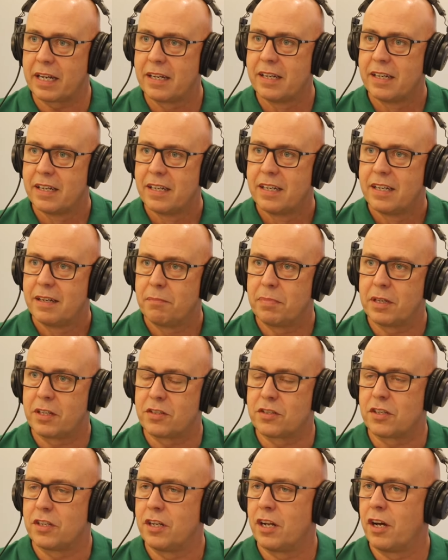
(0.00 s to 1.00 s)
Yeah,
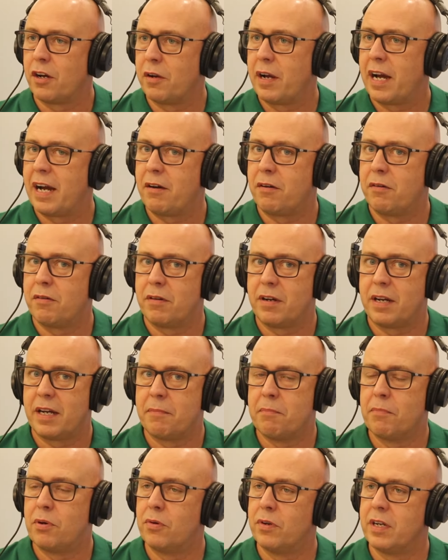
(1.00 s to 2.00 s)
because yeah. I know how
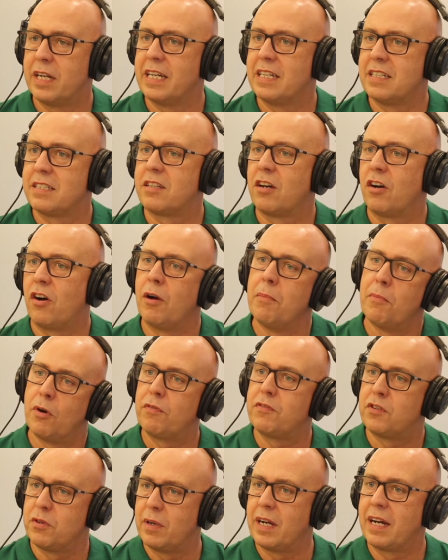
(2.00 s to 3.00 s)
important it is that I'm
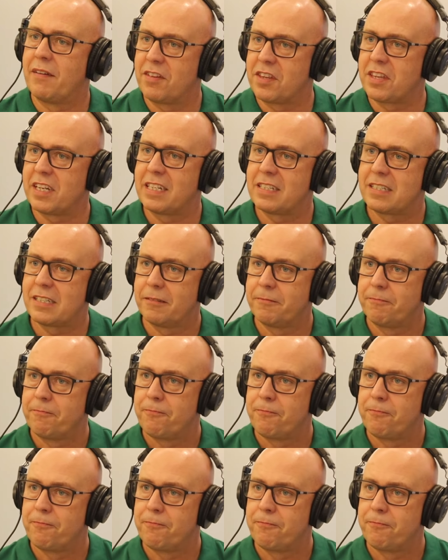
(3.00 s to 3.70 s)
off doing other things.